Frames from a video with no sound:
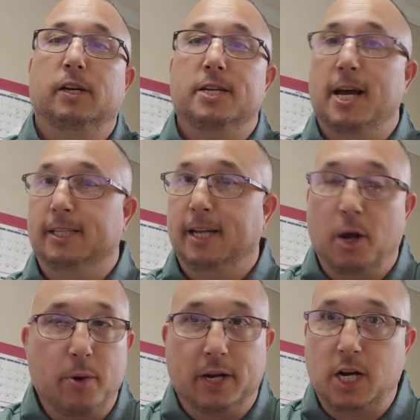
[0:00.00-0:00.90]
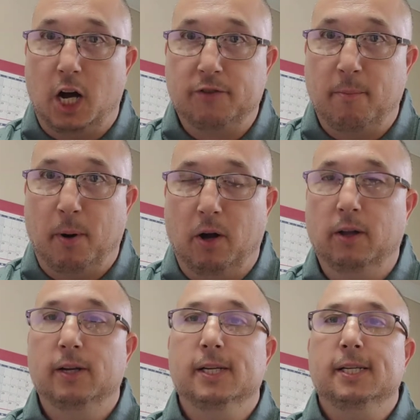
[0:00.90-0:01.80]
Yesterday, we had college
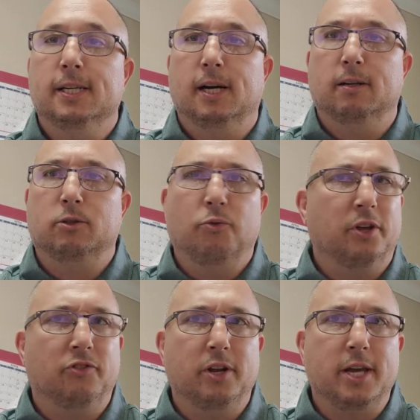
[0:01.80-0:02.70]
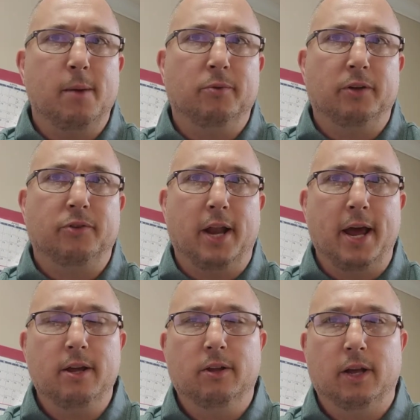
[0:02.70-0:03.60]
football. Don't think there's any games on
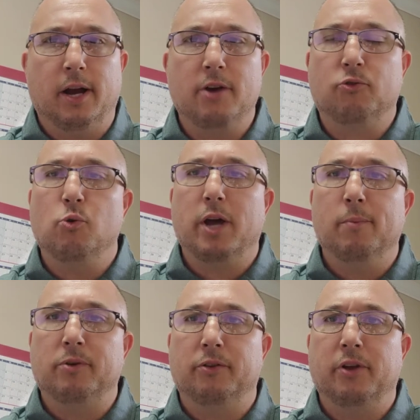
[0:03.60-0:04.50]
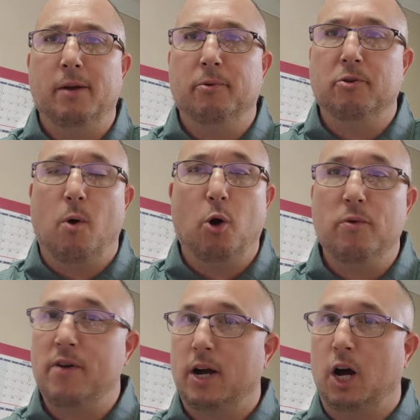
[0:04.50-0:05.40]
today. A lot of high school games on today. But tomorrow,
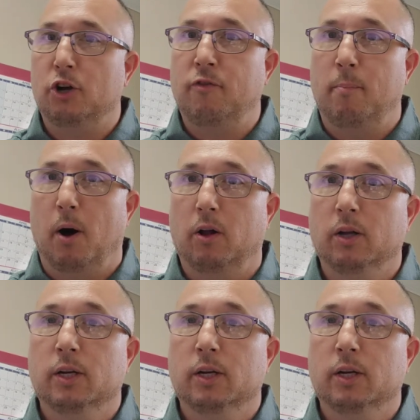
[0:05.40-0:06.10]
we've got college football.